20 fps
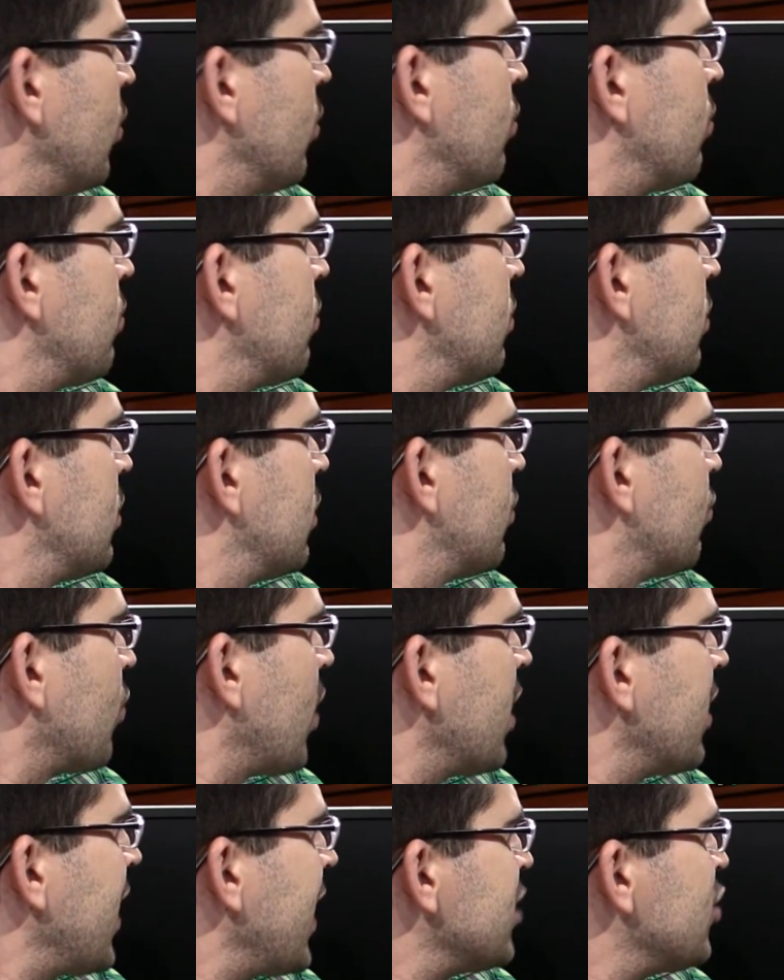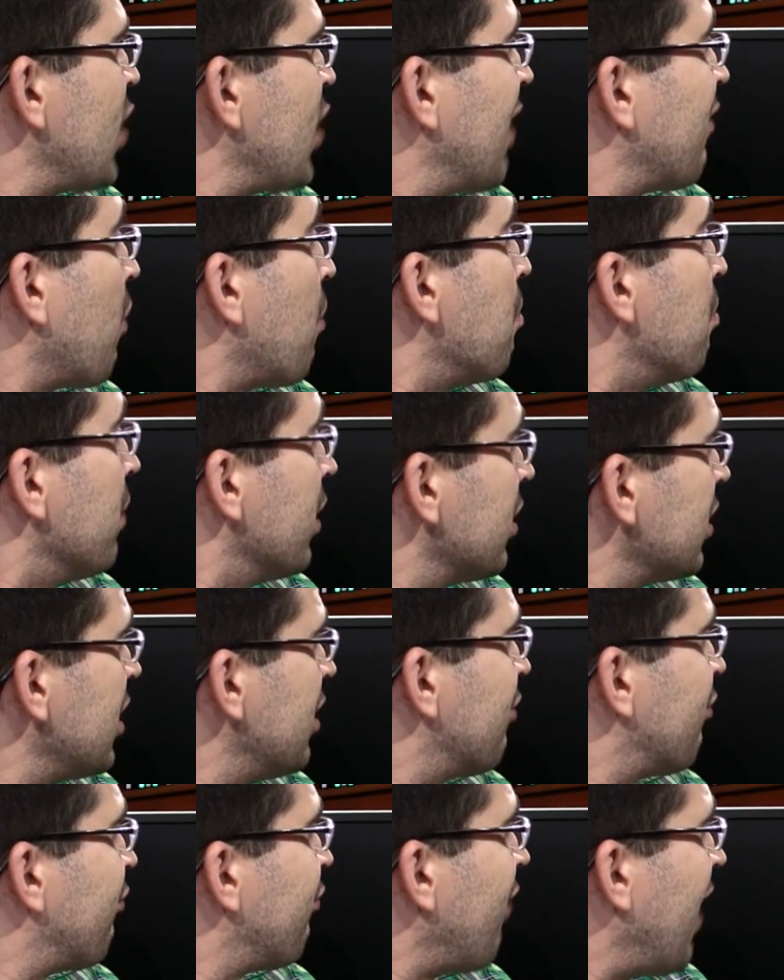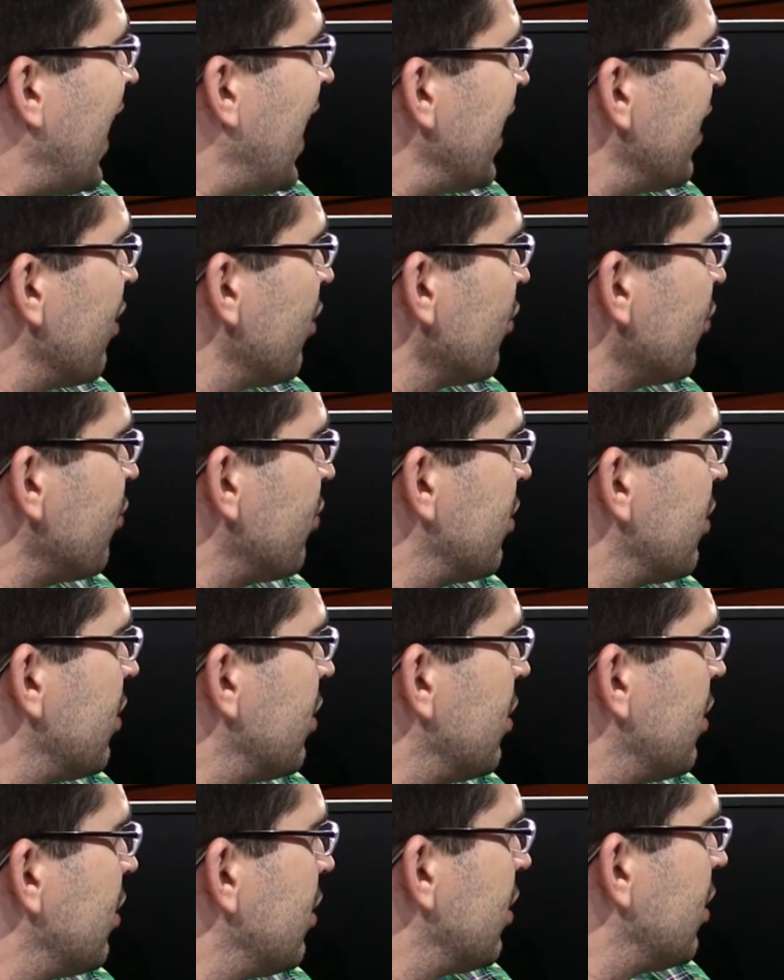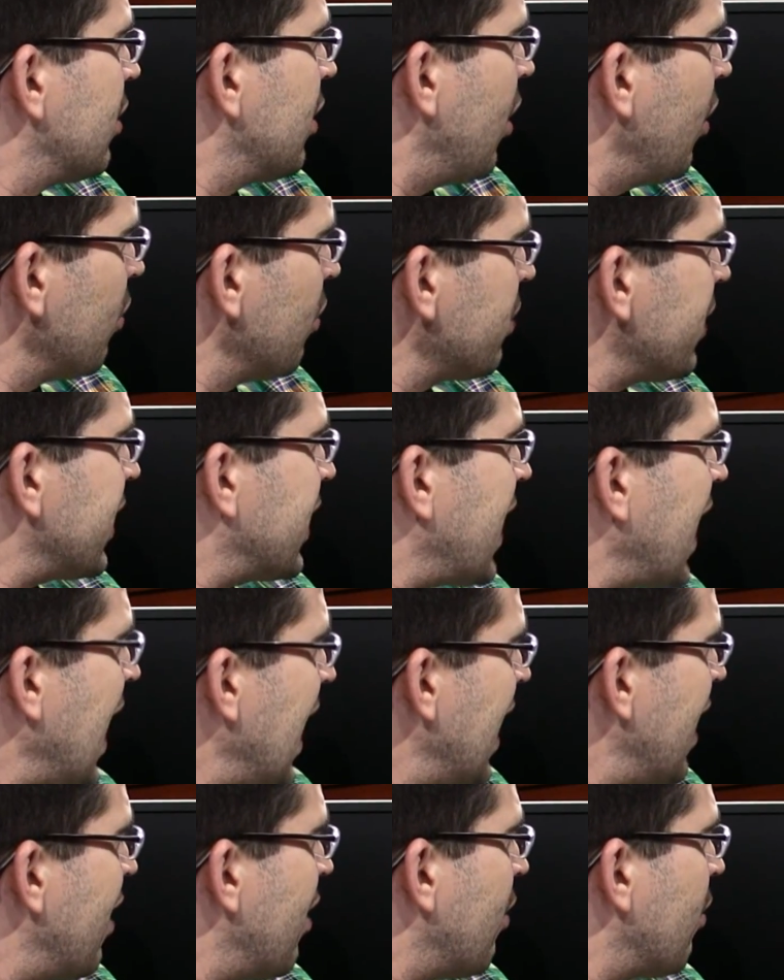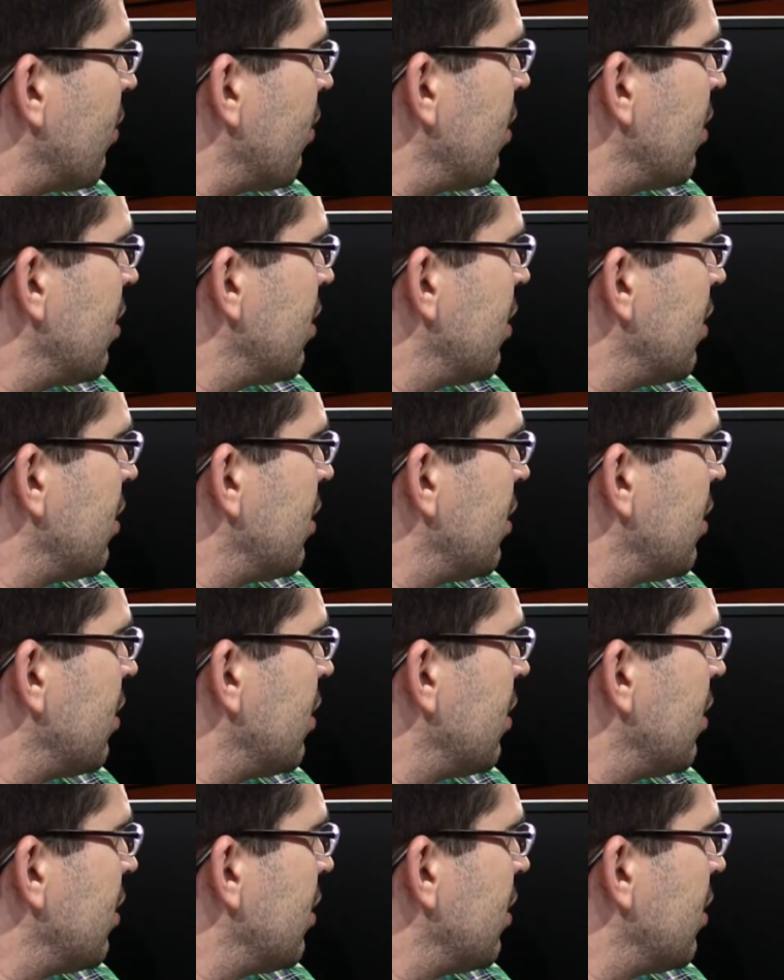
whoa, Ron Knights, you have a million files? Holy cow.